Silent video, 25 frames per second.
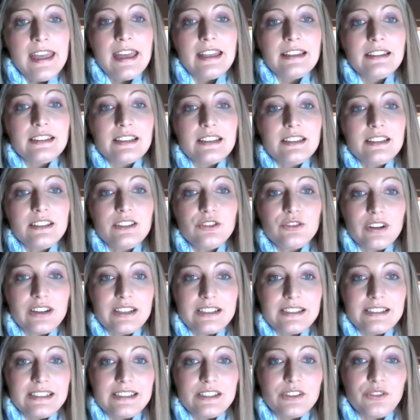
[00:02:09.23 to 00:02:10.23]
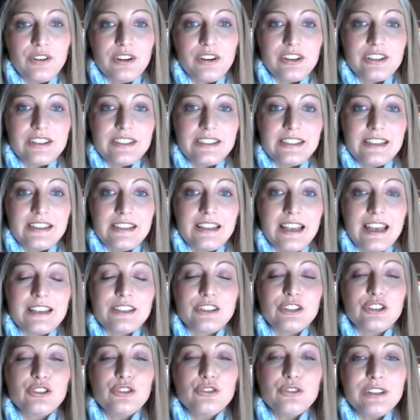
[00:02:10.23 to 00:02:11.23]
and this trust is registered
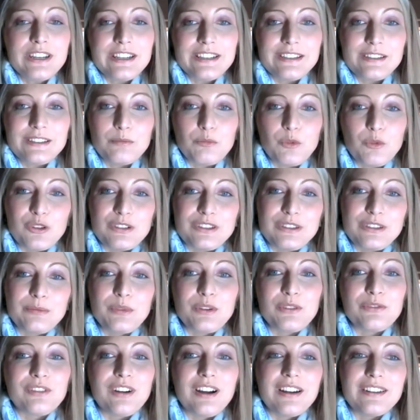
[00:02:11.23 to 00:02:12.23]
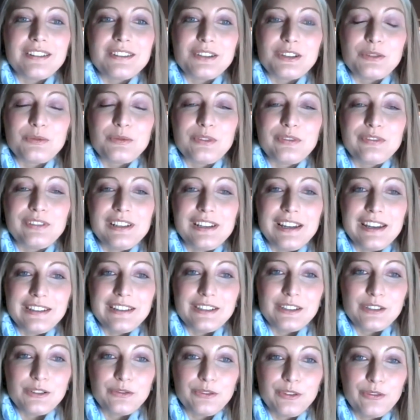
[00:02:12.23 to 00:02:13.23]
as soon as the master provides us with the
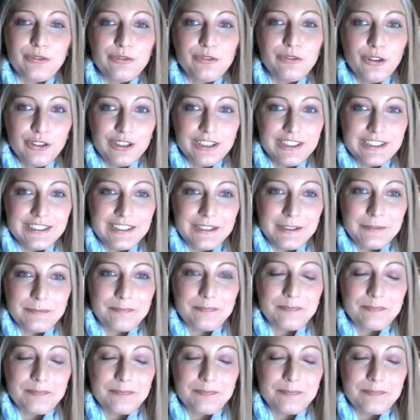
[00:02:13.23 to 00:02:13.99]
letters of authority.